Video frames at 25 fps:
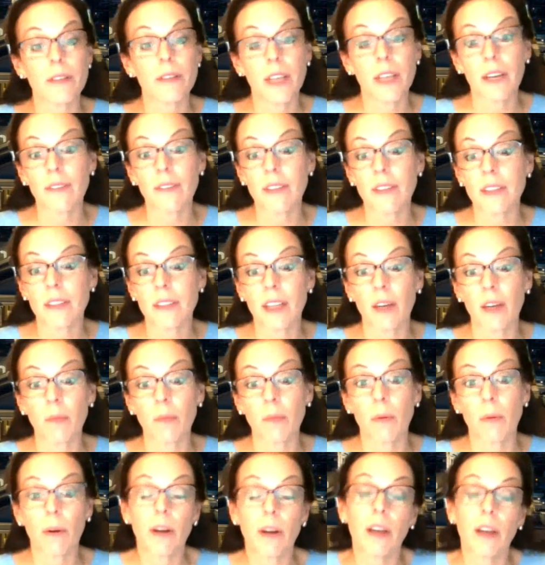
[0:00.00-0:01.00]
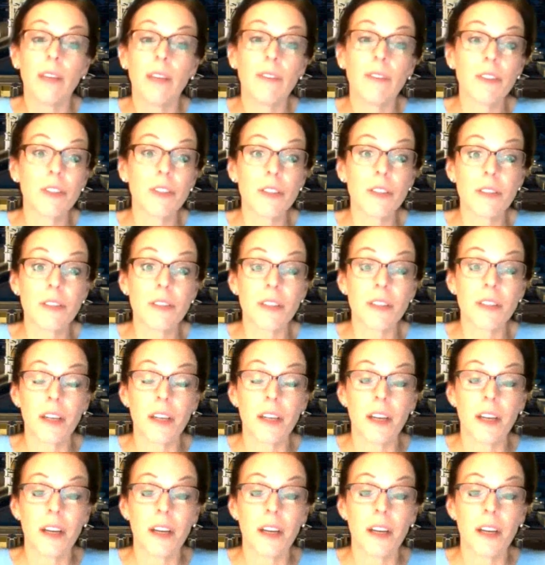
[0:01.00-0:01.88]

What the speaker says: safety standpoint, and even just